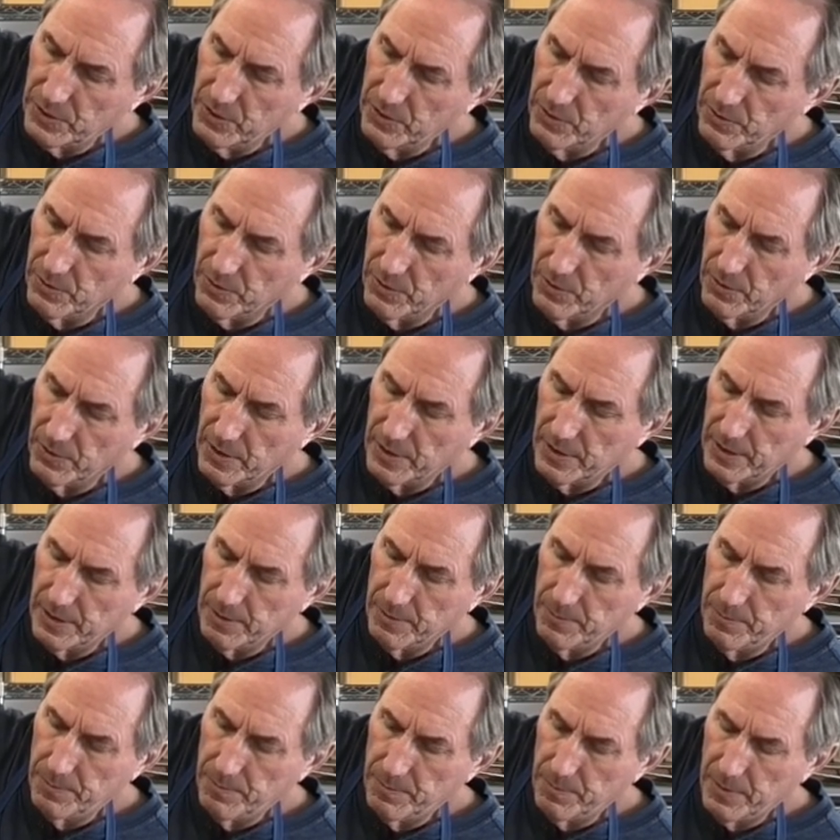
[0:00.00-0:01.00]
either
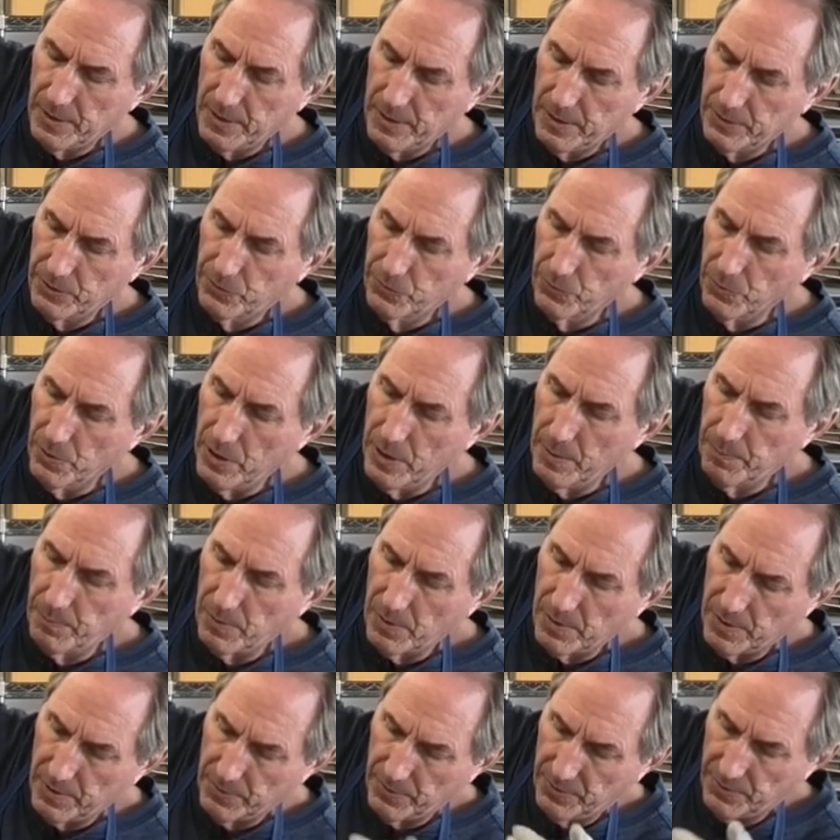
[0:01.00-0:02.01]
a, a drip
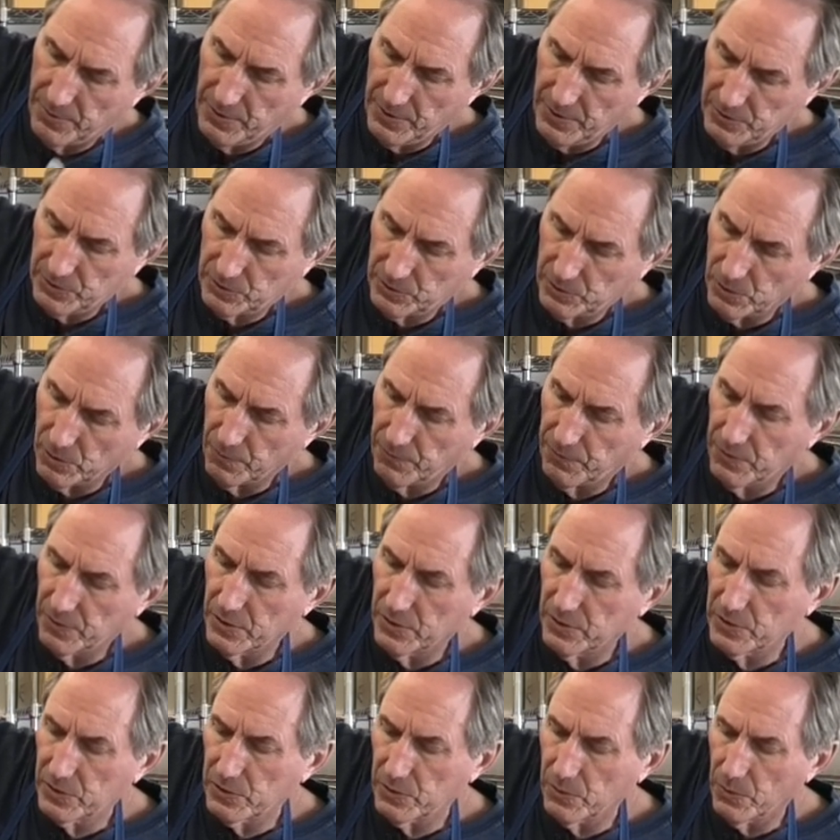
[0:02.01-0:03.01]
on this
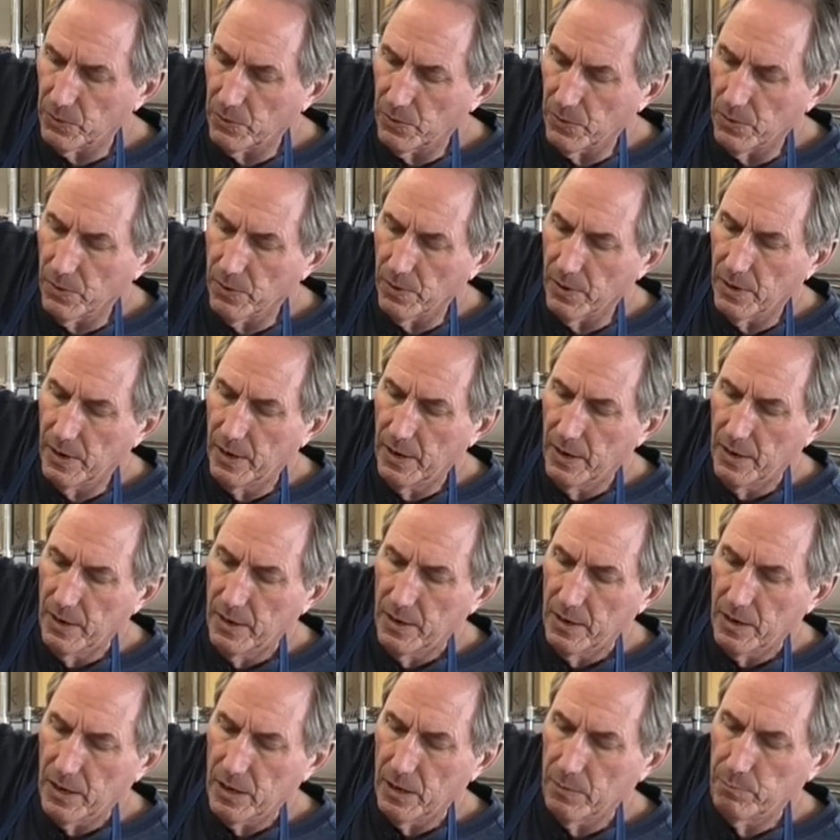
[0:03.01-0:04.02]
surface or
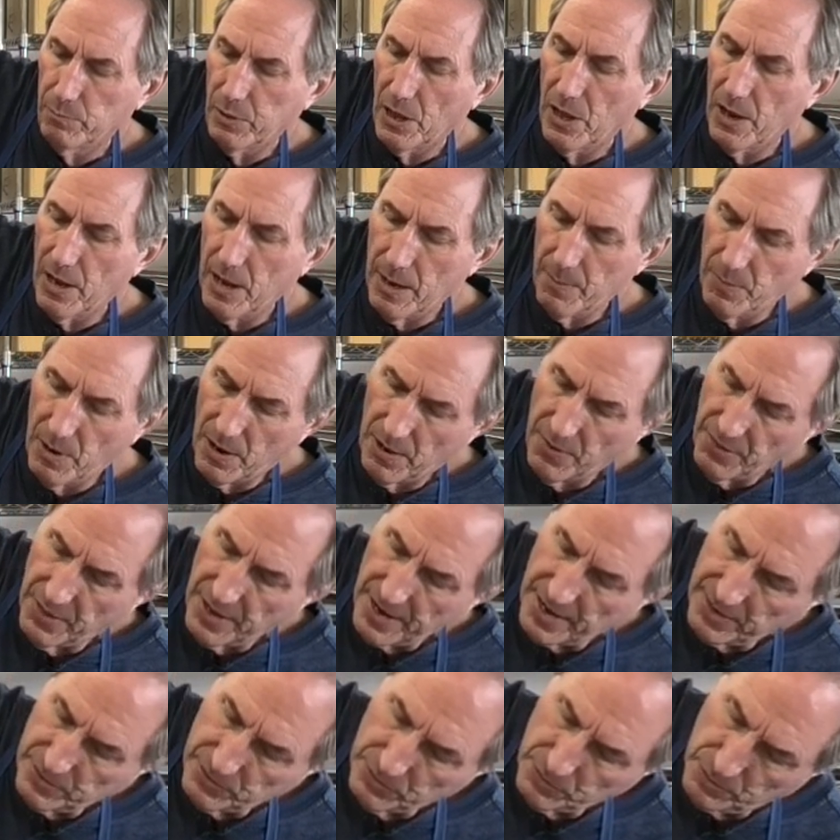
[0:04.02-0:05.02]
a blob on
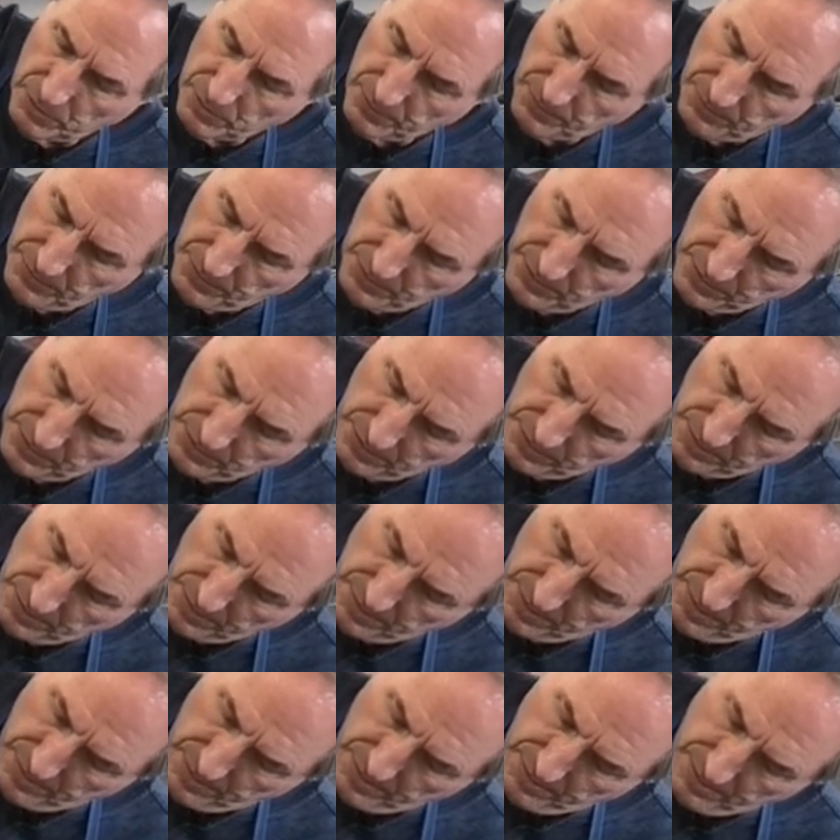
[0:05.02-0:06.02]
that surface.
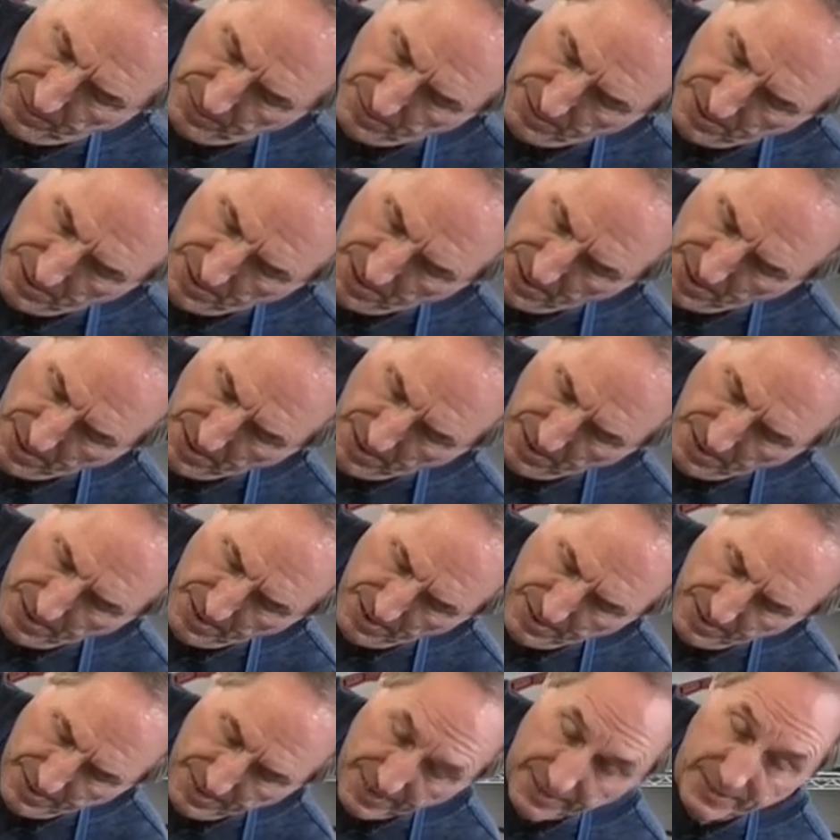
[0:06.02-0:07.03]

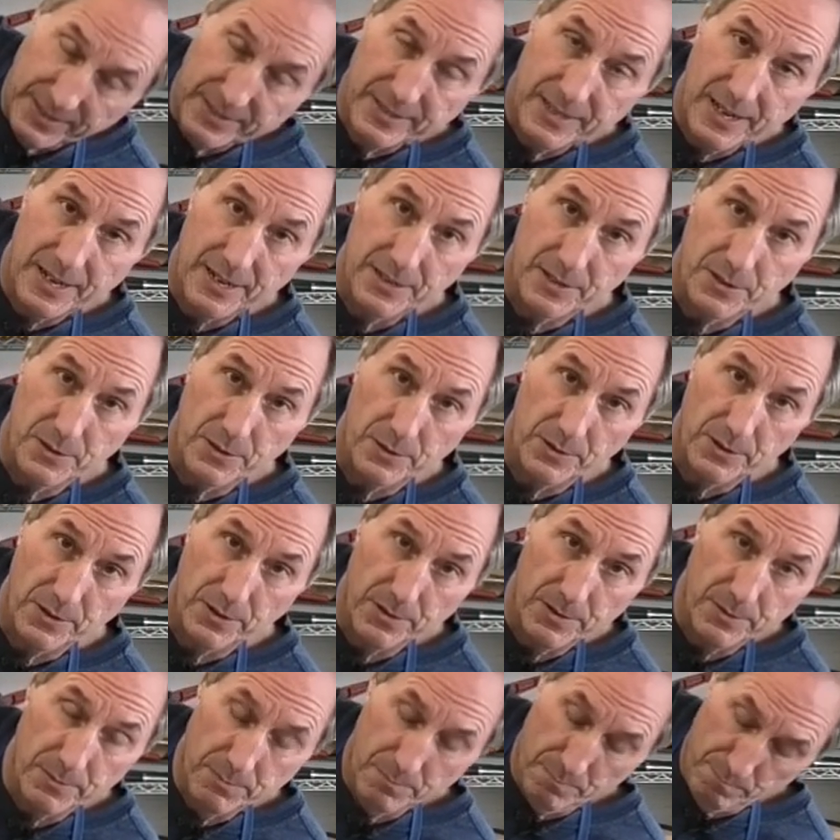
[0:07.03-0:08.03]
That's a technical
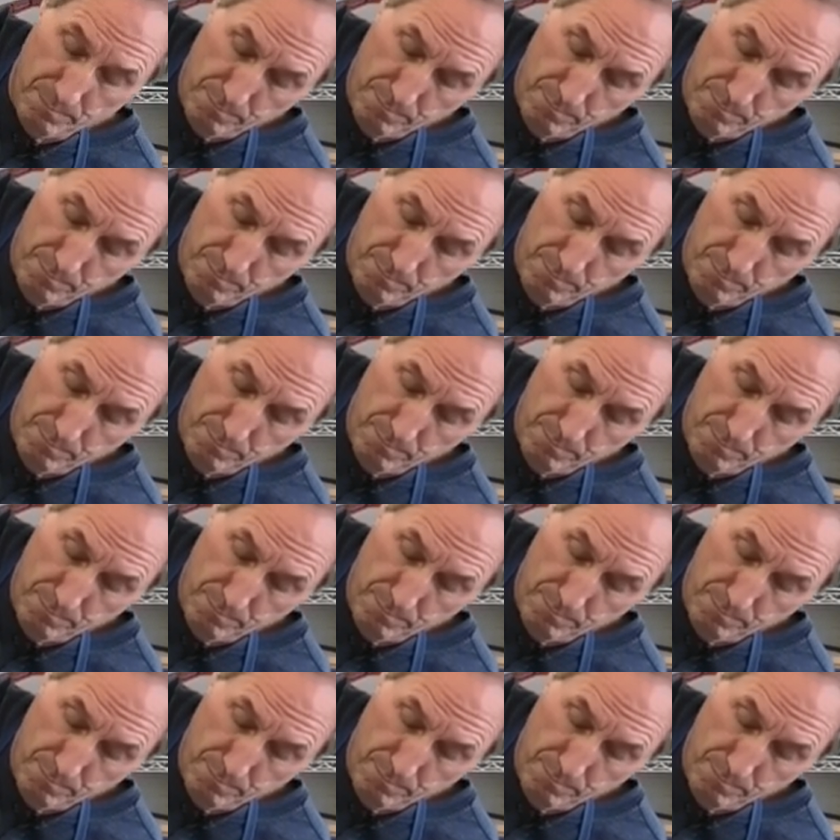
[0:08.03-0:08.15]
term,